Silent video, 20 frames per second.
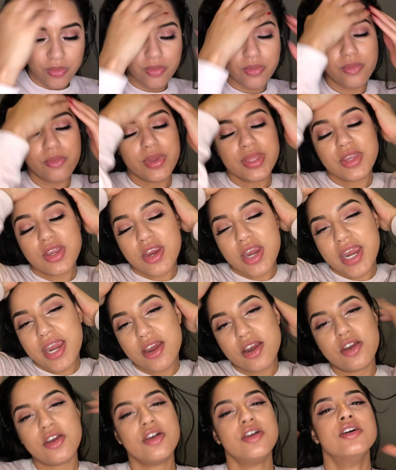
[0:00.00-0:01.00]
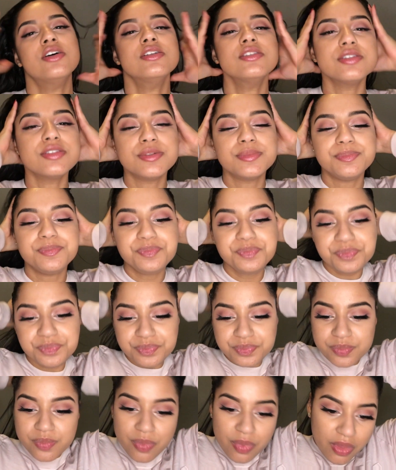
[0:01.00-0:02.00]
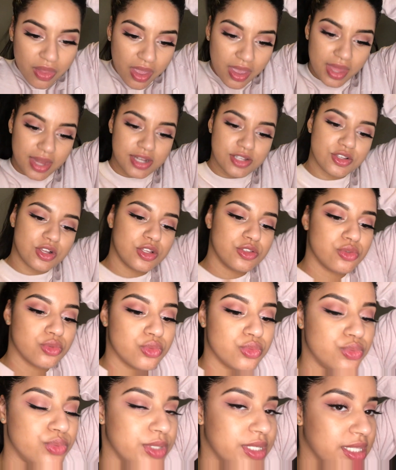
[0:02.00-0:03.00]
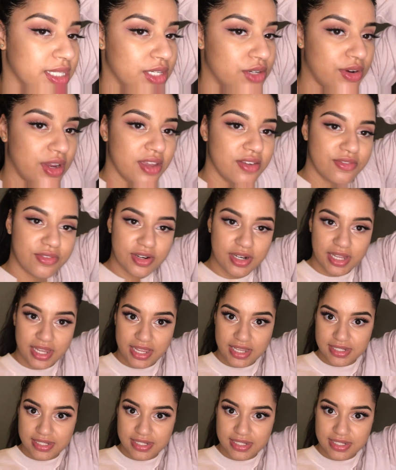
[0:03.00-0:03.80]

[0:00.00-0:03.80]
when your hair curls. And it's also really great for laying